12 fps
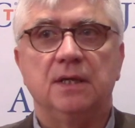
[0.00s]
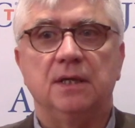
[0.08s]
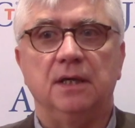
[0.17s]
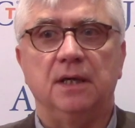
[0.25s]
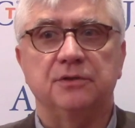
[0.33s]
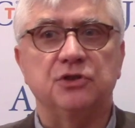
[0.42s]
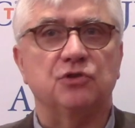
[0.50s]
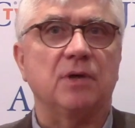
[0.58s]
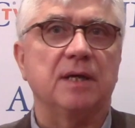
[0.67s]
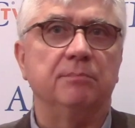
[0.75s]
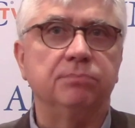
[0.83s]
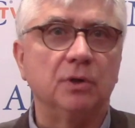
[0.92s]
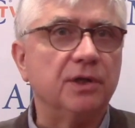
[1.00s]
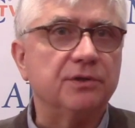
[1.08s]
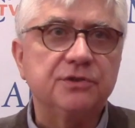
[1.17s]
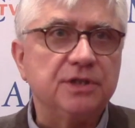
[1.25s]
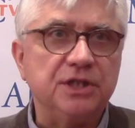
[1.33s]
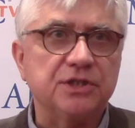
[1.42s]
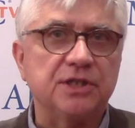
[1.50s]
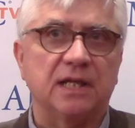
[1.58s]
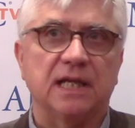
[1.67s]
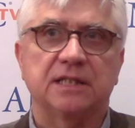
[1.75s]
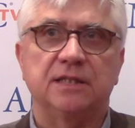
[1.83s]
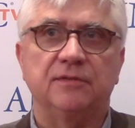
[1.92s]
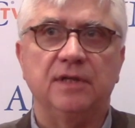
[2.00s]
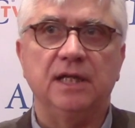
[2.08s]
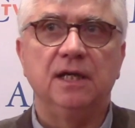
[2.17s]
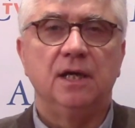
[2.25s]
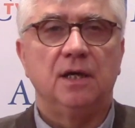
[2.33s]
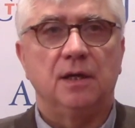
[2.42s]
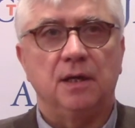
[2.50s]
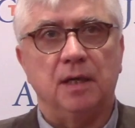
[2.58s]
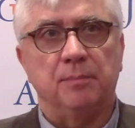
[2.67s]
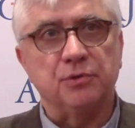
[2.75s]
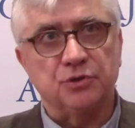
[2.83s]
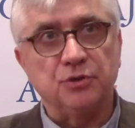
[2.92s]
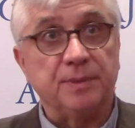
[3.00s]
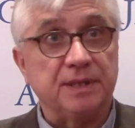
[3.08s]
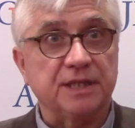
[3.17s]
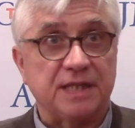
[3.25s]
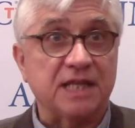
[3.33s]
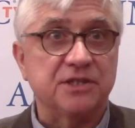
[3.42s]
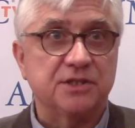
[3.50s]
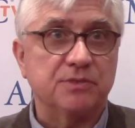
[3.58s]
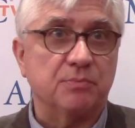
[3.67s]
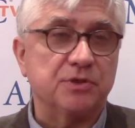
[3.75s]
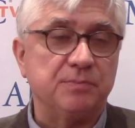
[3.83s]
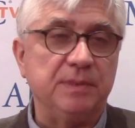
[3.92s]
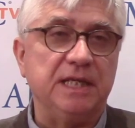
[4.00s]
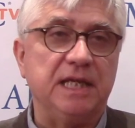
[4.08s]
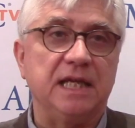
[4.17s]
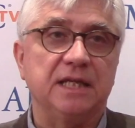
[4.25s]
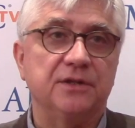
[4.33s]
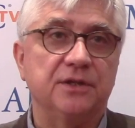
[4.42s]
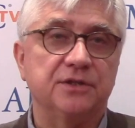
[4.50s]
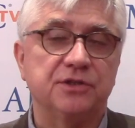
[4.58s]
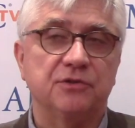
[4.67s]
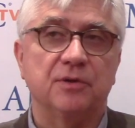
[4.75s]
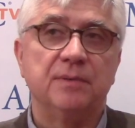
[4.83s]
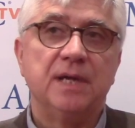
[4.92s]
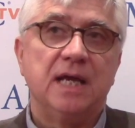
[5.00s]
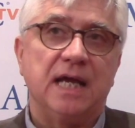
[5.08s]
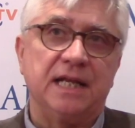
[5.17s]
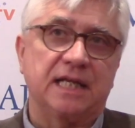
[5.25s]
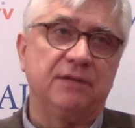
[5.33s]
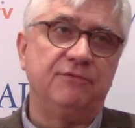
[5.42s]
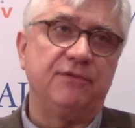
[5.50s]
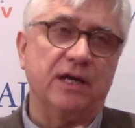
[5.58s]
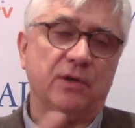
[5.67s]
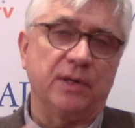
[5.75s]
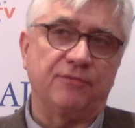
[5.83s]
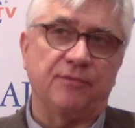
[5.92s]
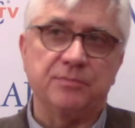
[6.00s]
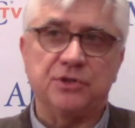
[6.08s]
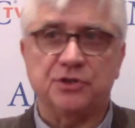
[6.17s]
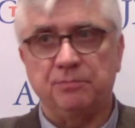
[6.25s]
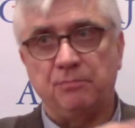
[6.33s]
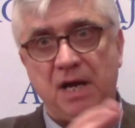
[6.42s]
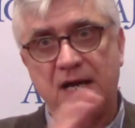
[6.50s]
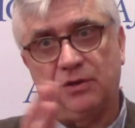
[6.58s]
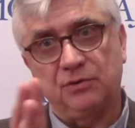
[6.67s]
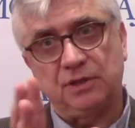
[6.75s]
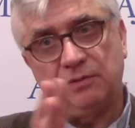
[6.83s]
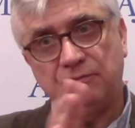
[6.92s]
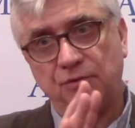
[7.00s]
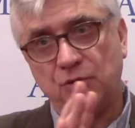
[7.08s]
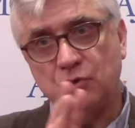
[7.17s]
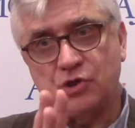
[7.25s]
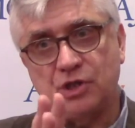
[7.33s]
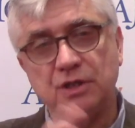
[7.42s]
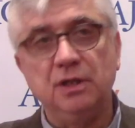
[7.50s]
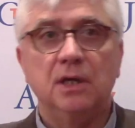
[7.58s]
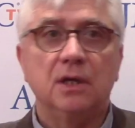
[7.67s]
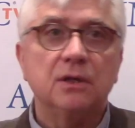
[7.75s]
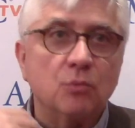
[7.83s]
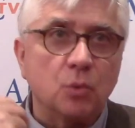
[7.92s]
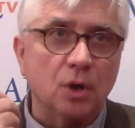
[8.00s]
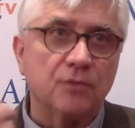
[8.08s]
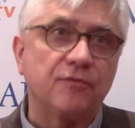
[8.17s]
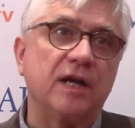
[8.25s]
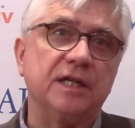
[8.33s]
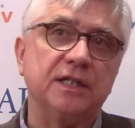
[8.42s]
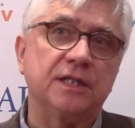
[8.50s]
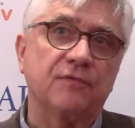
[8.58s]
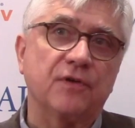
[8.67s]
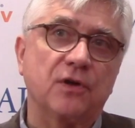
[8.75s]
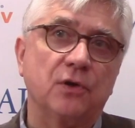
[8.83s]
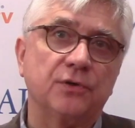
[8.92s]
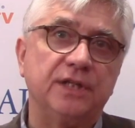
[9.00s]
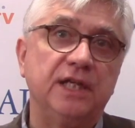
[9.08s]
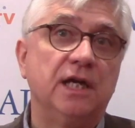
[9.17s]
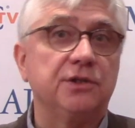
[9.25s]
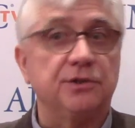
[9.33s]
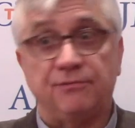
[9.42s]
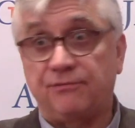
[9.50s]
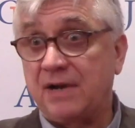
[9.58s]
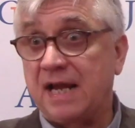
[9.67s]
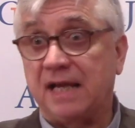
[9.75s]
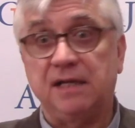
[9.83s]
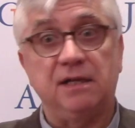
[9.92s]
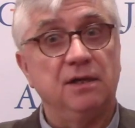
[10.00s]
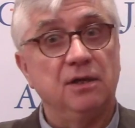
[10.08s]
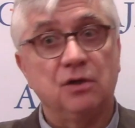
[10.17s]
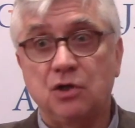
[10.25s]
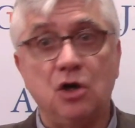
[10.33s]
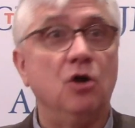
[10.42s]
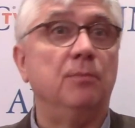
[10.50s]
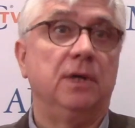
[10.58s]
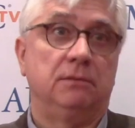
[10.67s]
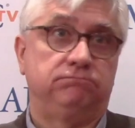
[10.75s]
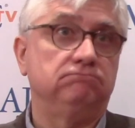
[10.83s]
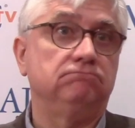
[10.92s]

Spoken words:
to try to blunt T-cell activity, presuming that that's what's mediating the syndrome. And it can vary from just a mild confusion, word-finding difficulty, to frank coma.